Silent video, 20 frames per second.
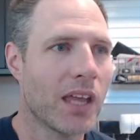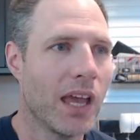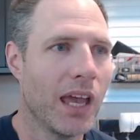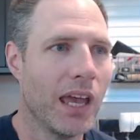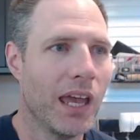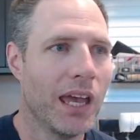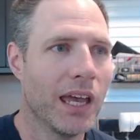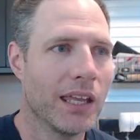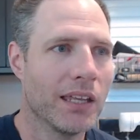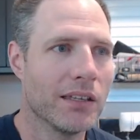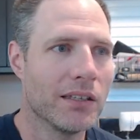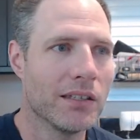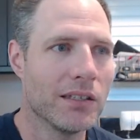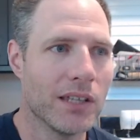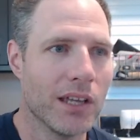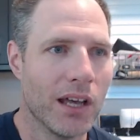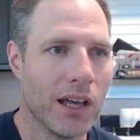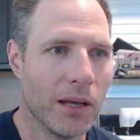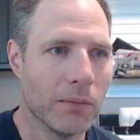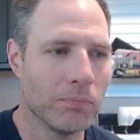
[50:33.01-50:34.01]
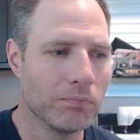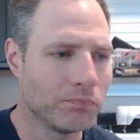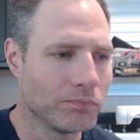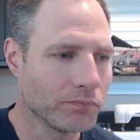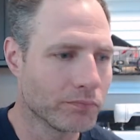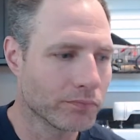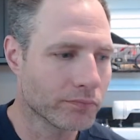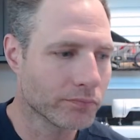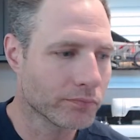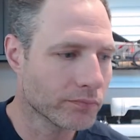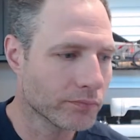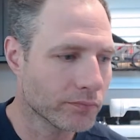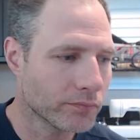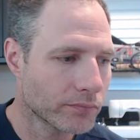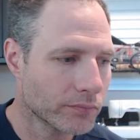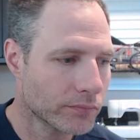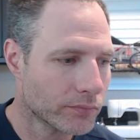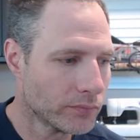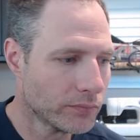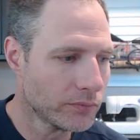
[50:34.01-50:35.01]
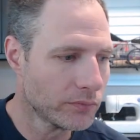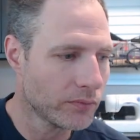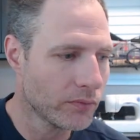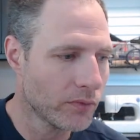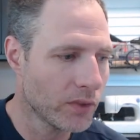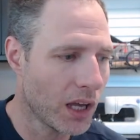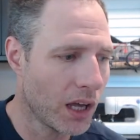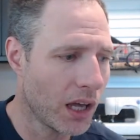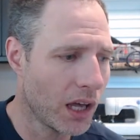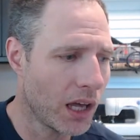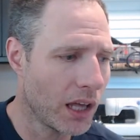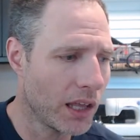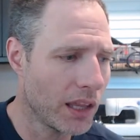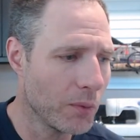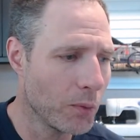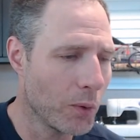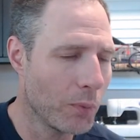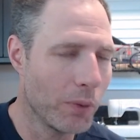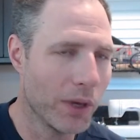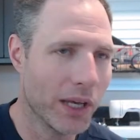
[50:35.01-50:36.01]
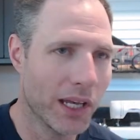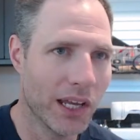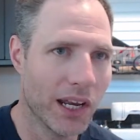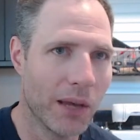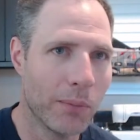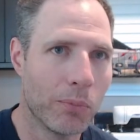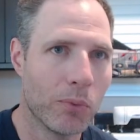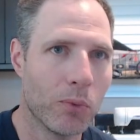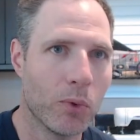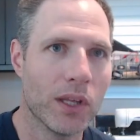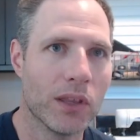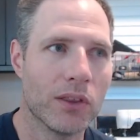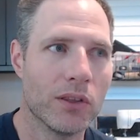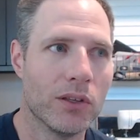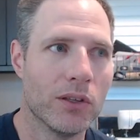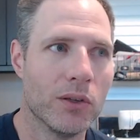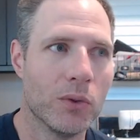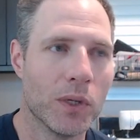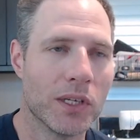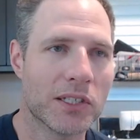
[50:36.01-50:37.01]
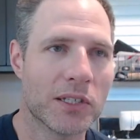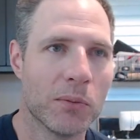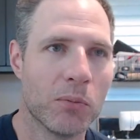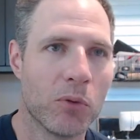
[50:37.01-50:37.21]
And then we'll pick it up with doing some